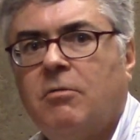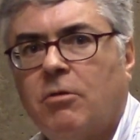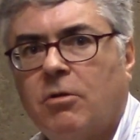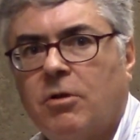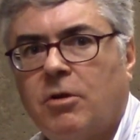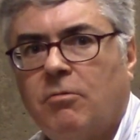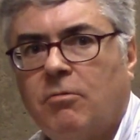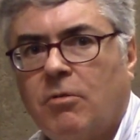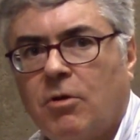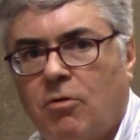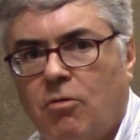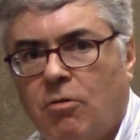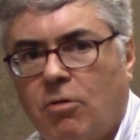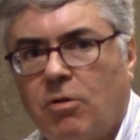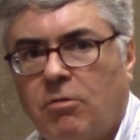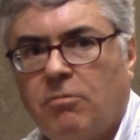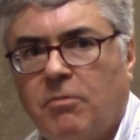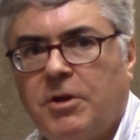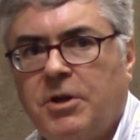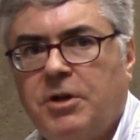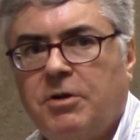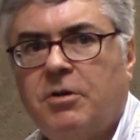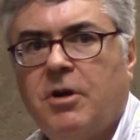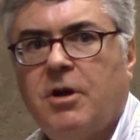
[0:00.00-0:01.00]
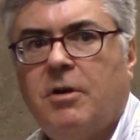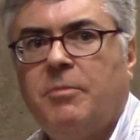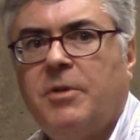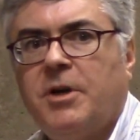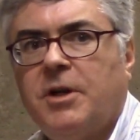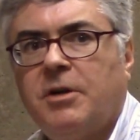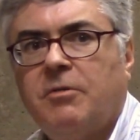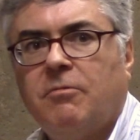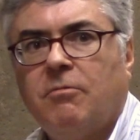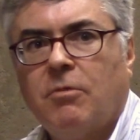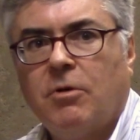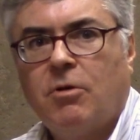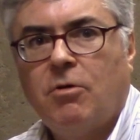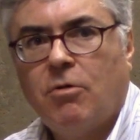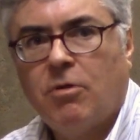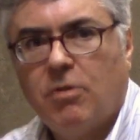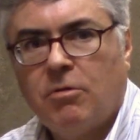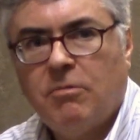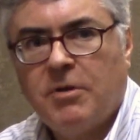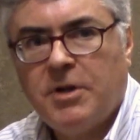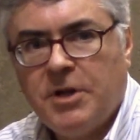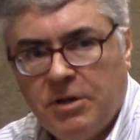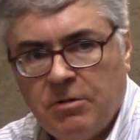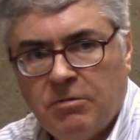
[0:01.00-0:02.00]
we're going to record when you come in and
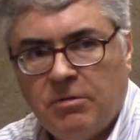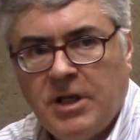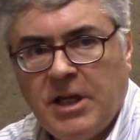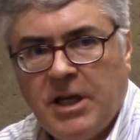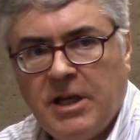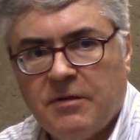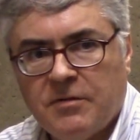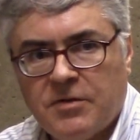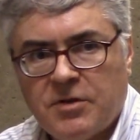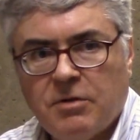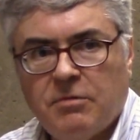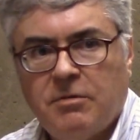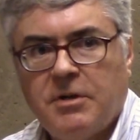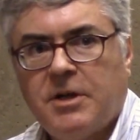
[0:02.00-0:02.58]
record when you leave